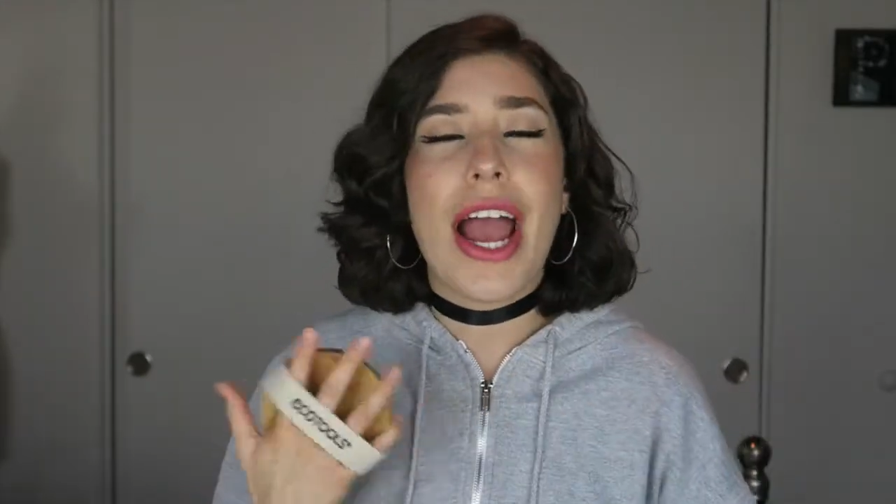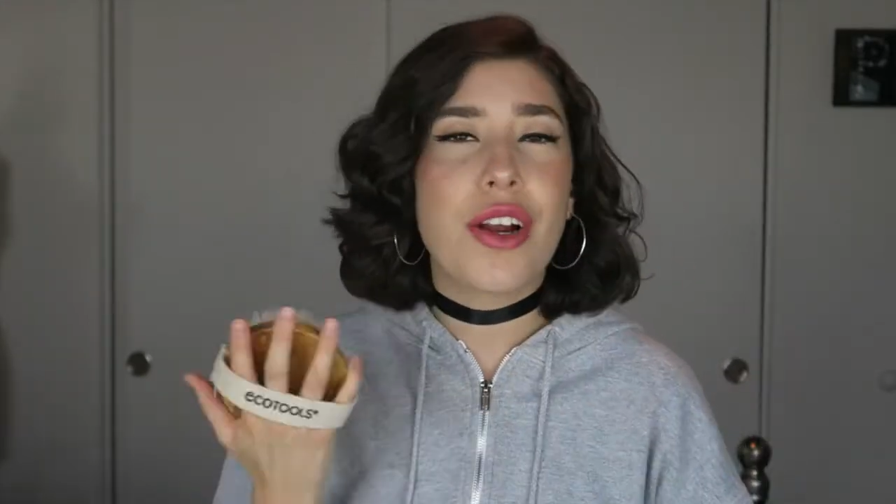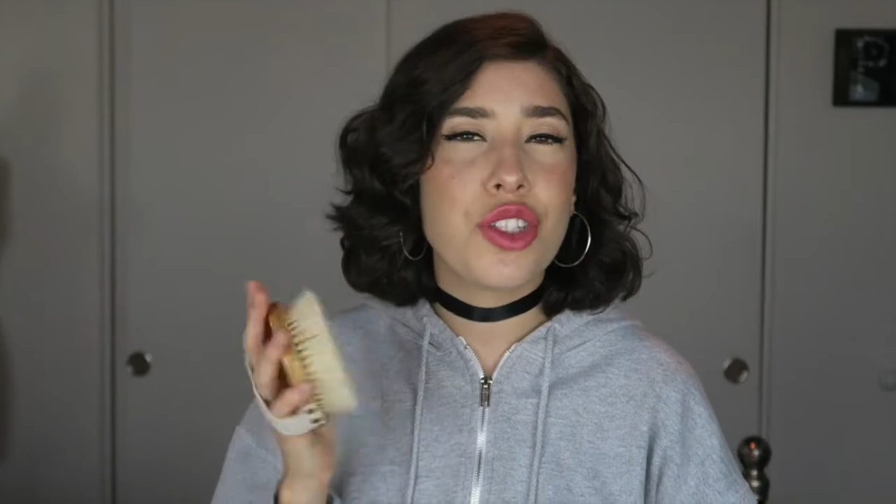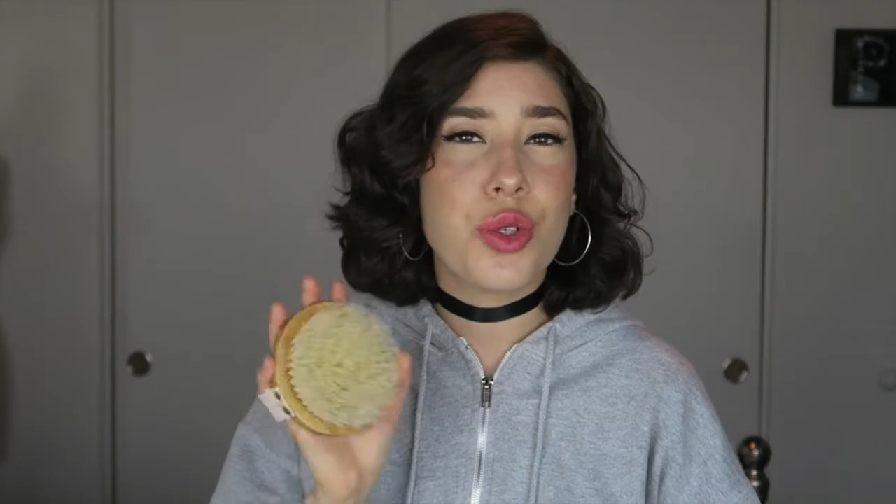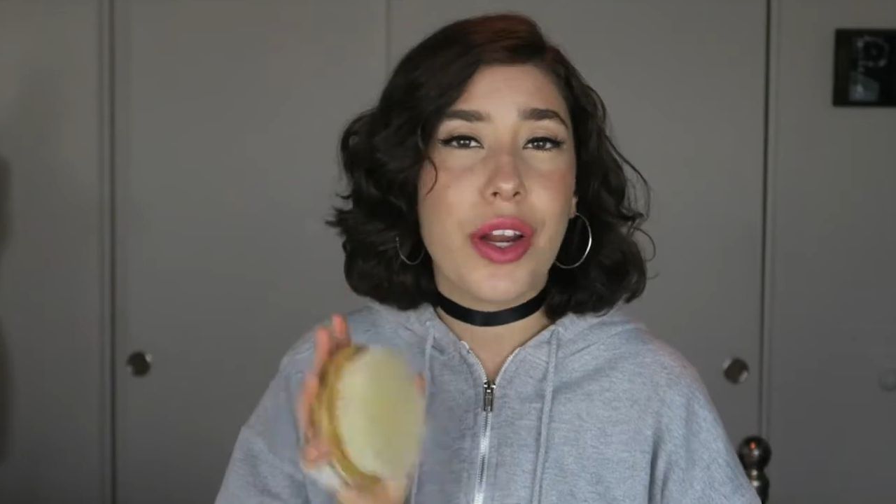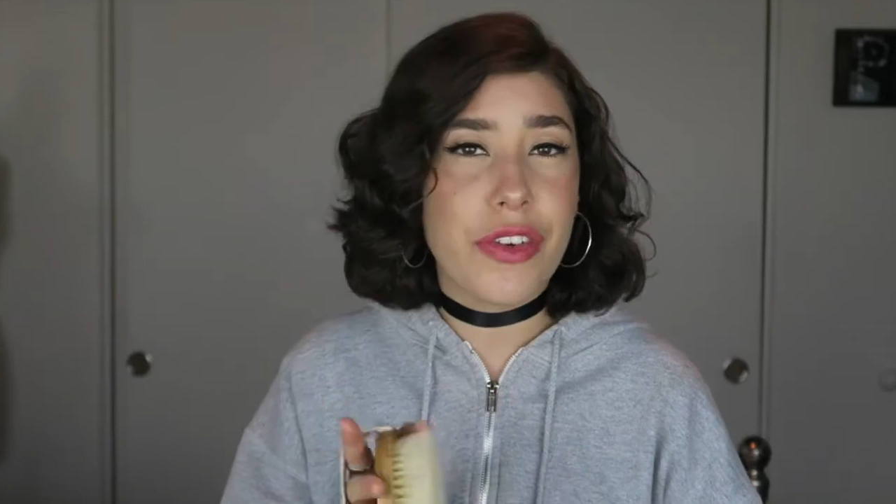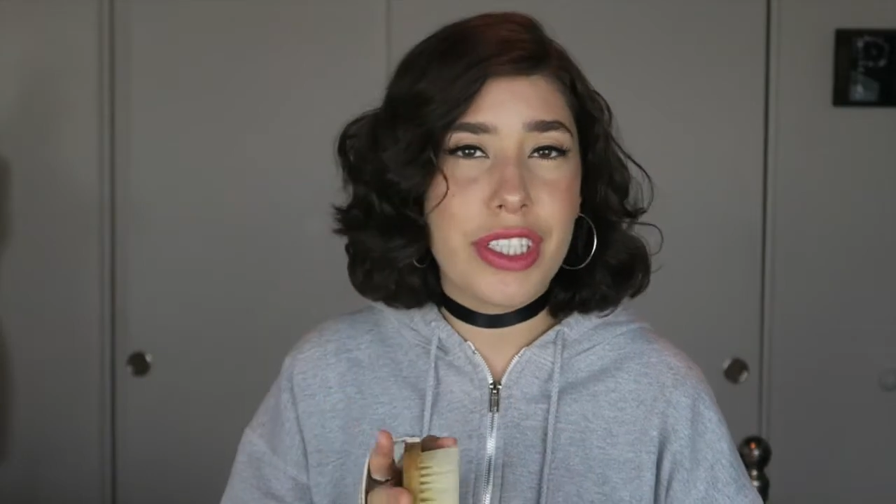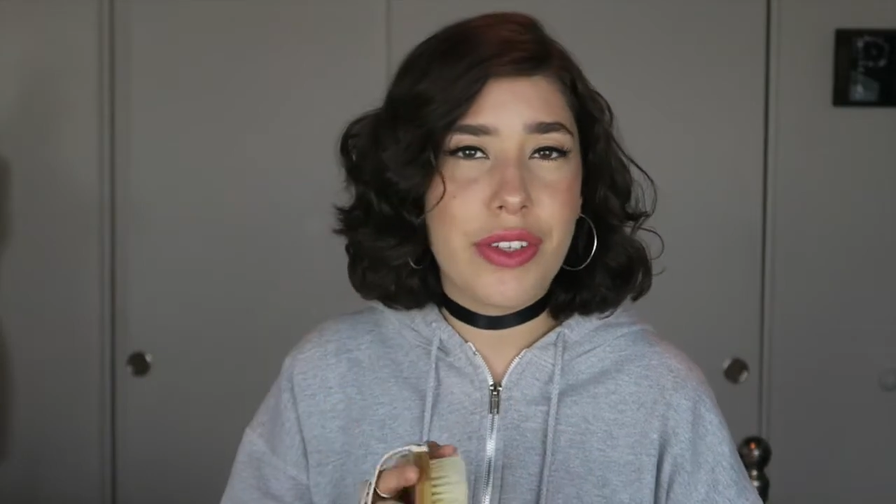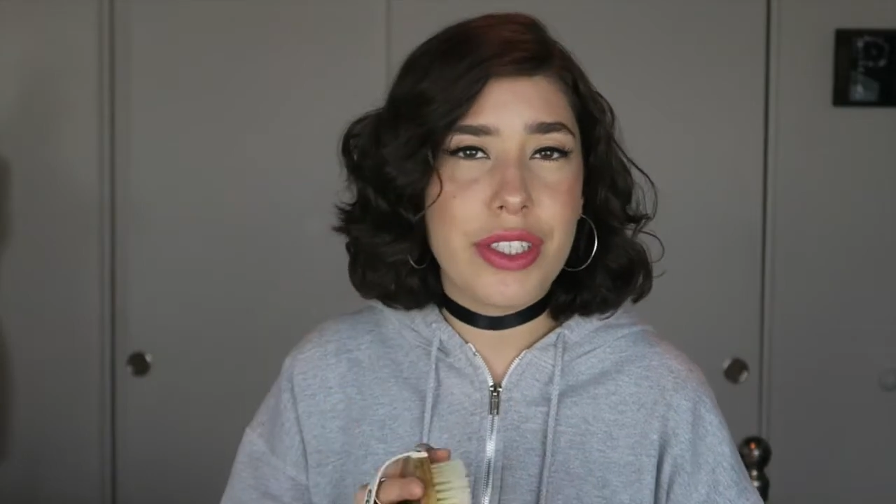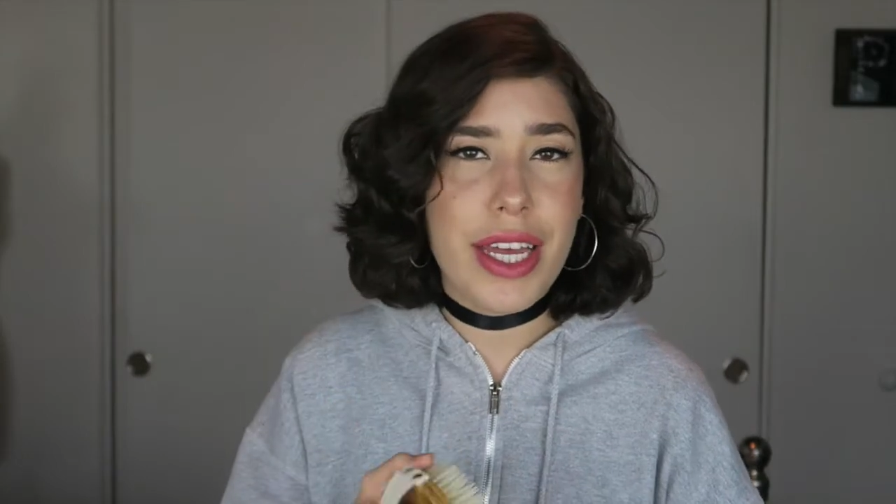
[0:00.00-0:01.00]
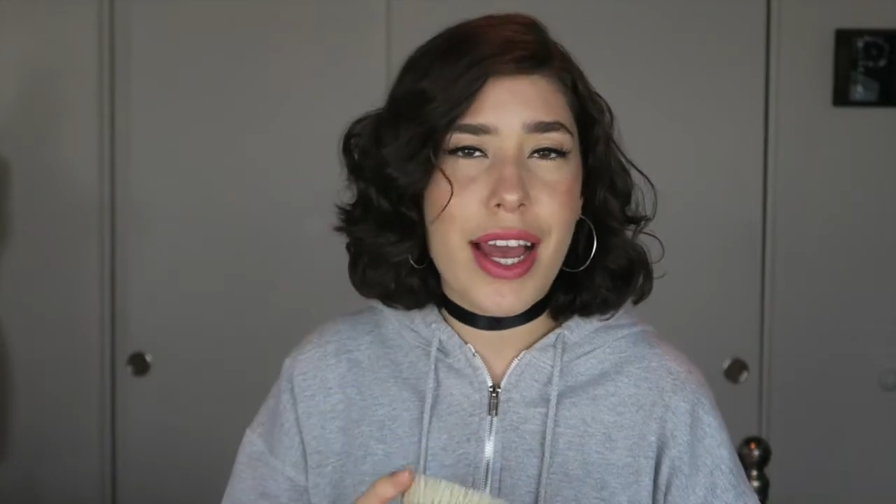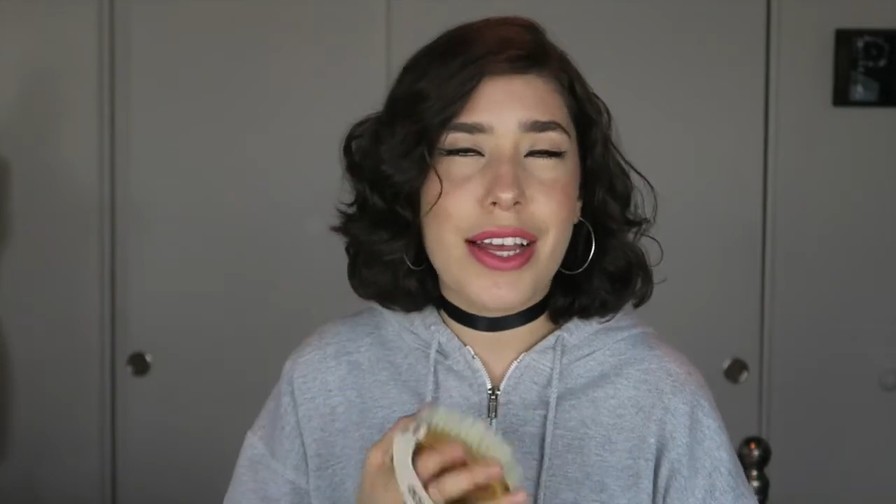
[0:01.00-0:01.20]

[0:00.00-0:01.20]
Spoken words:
I don't do it every single day.